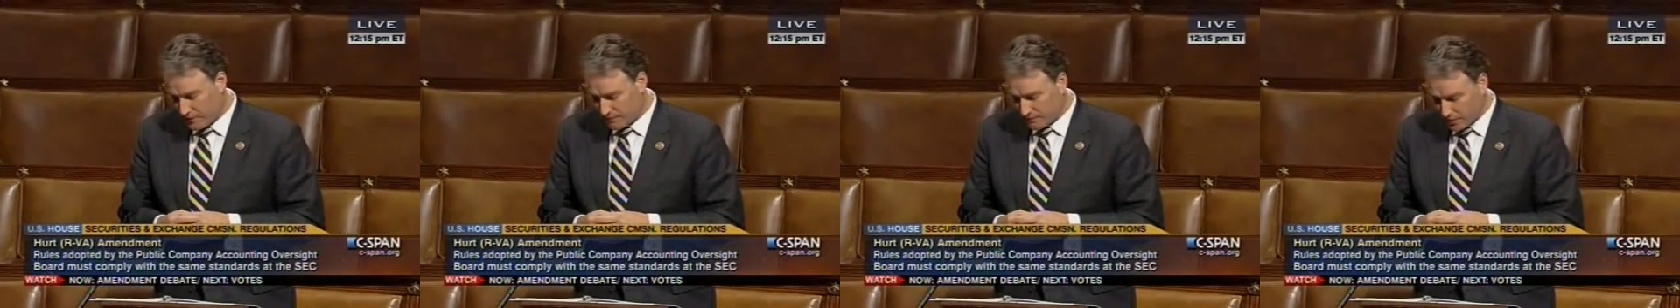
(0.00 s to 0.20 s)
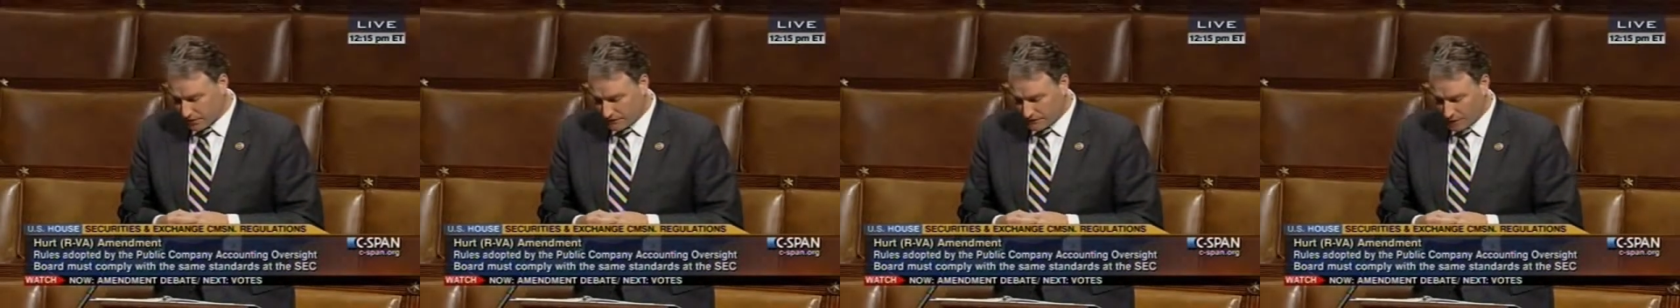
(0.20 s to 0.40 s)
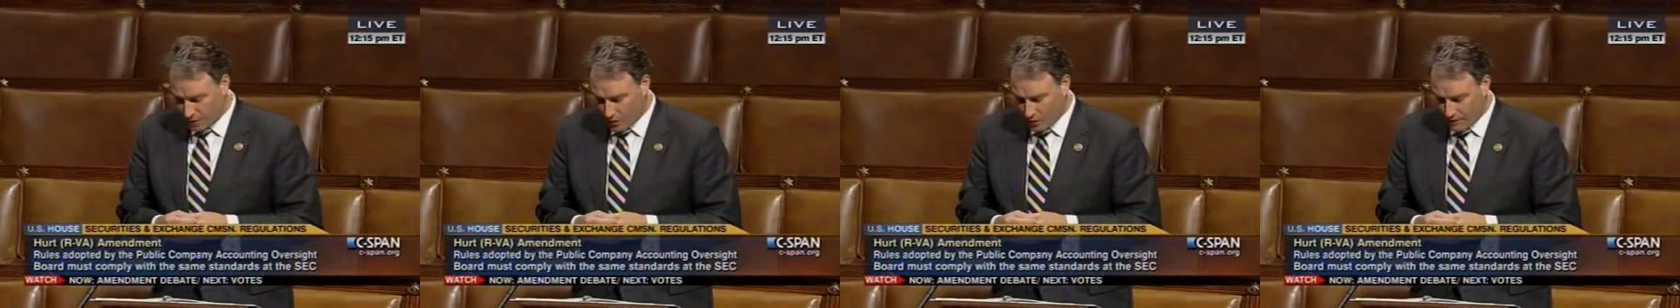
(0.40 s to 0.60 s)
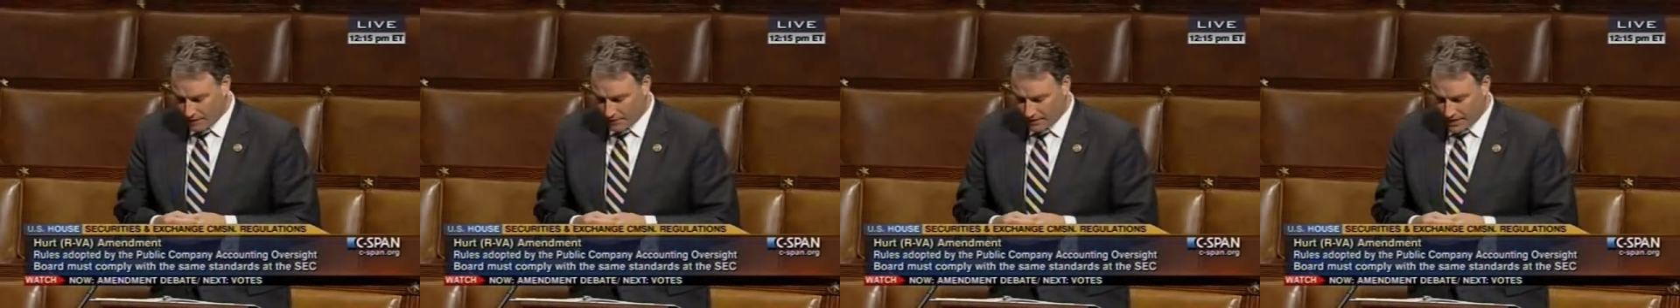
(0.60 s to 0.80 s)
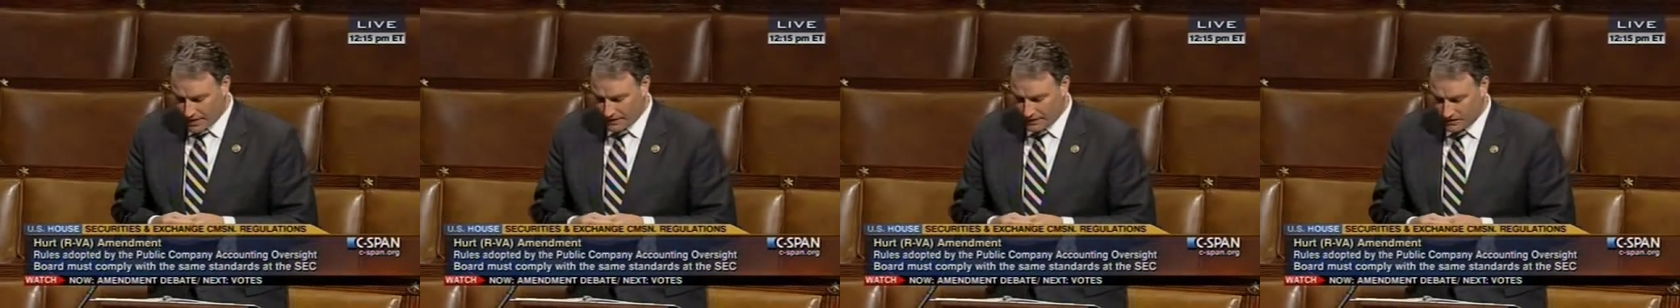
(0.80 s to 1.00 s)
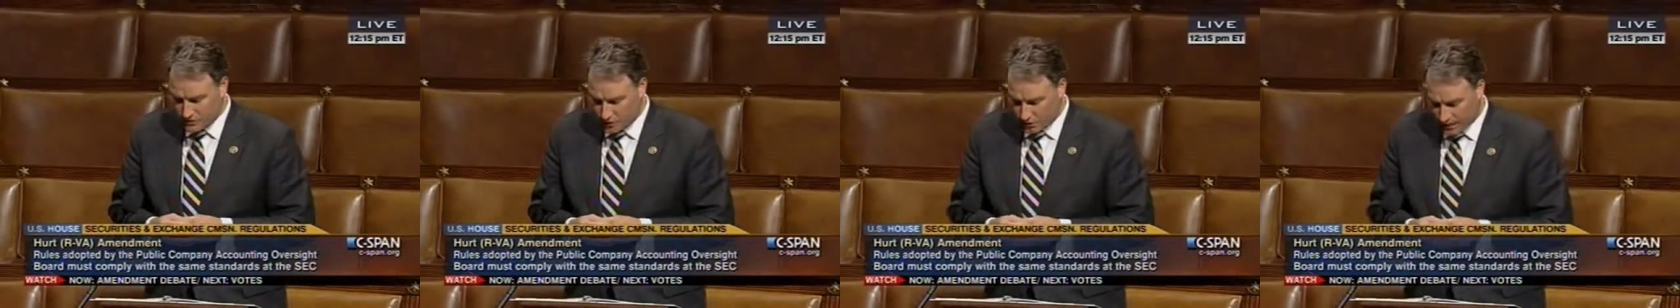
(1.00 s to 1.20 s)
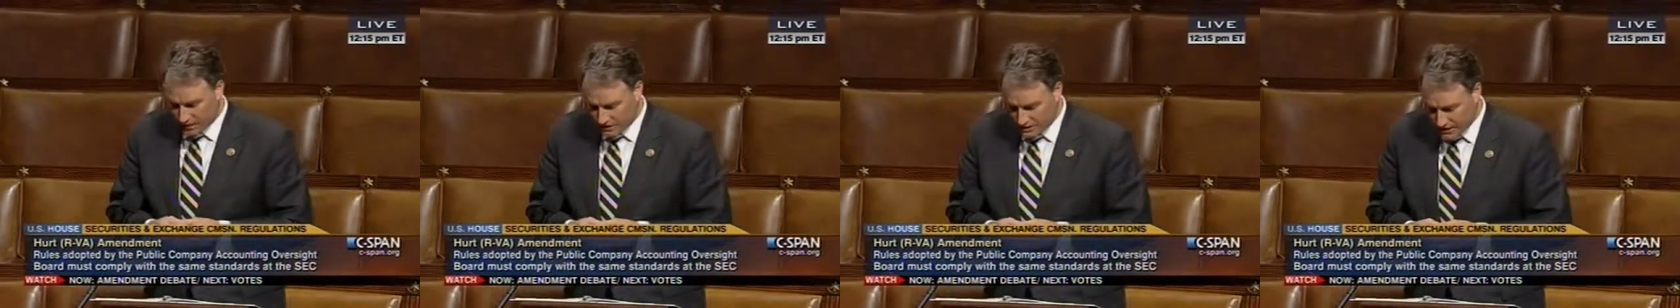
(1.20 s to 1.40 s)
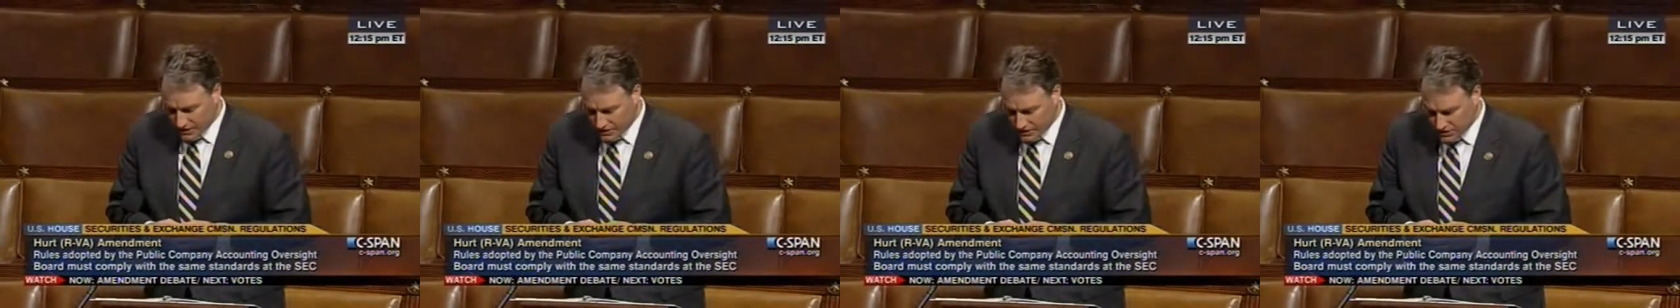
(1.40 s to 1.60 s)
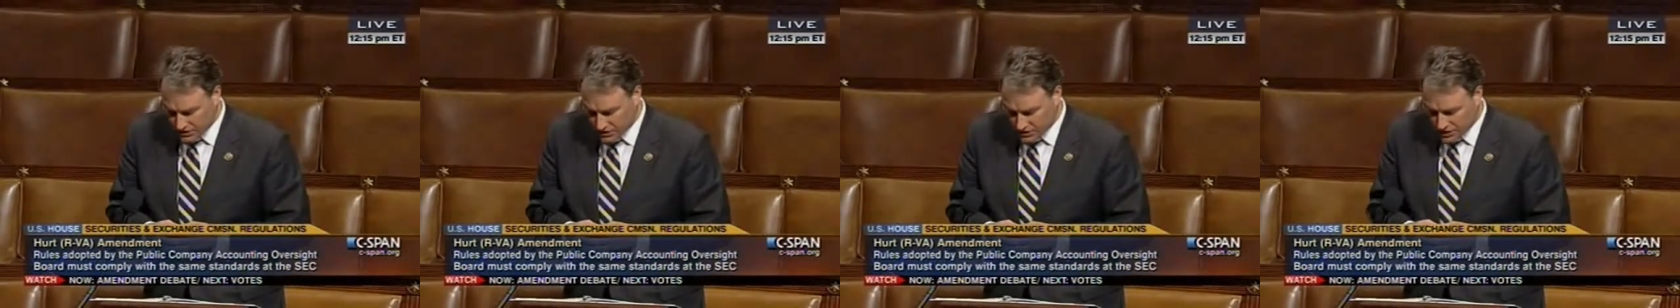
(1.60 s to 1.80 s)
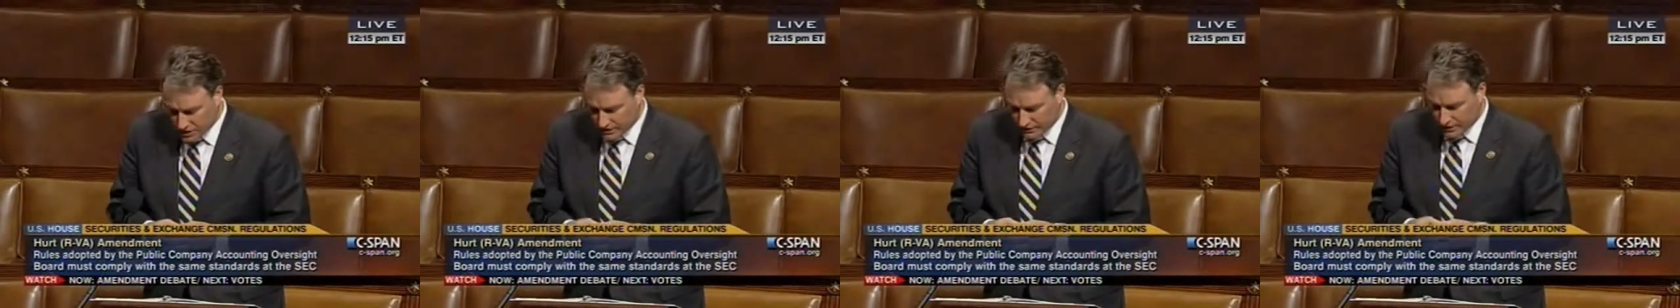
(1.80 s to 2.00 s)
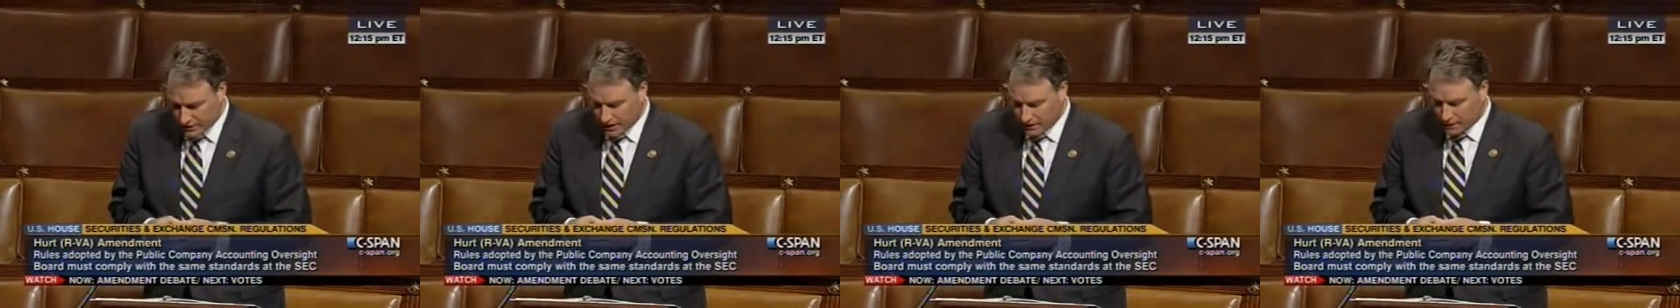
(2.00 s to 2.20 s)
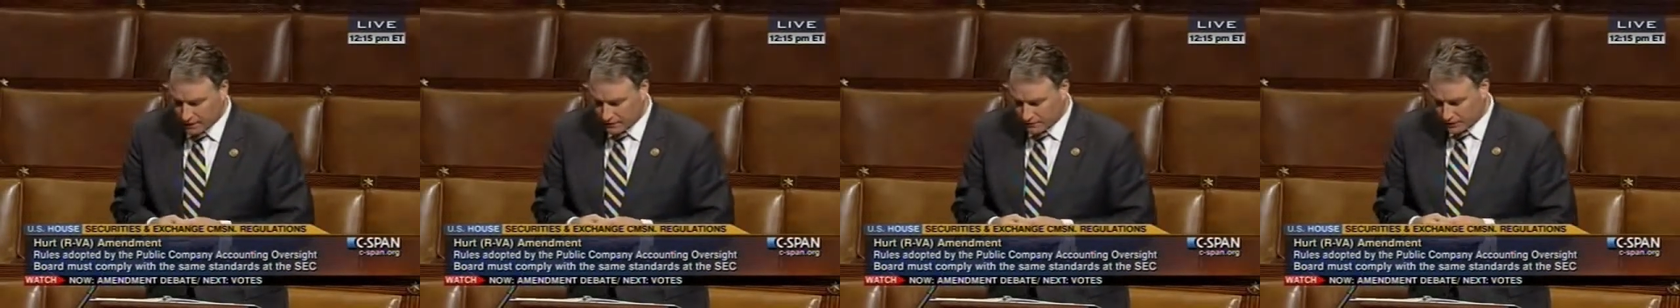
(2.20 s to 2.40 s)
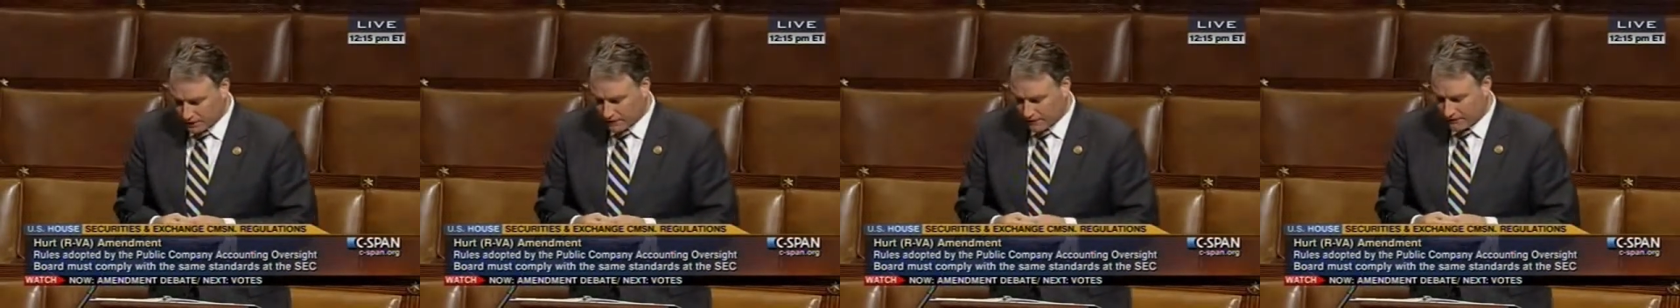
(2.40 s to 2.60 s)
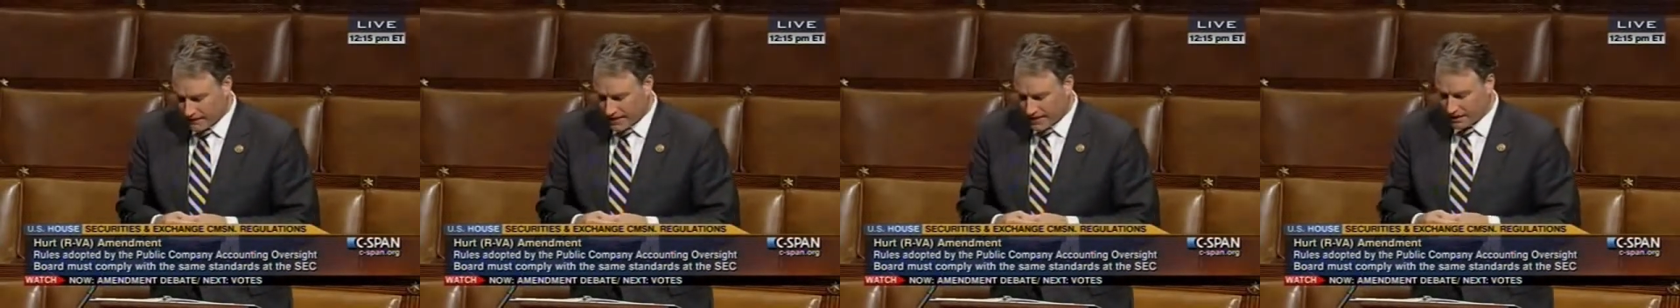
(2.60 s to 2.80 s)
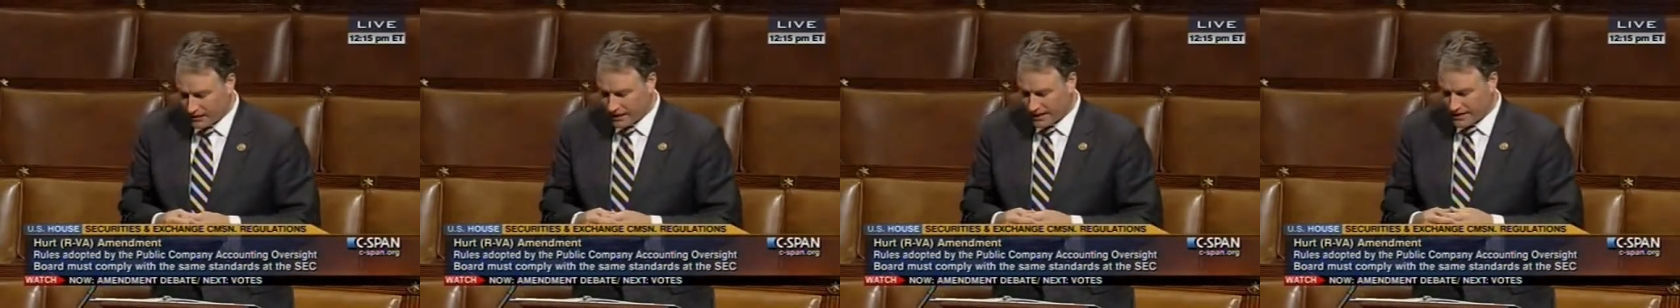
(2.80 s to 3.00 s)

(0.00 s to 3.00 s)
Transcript: put forth by these organizations generally go through a final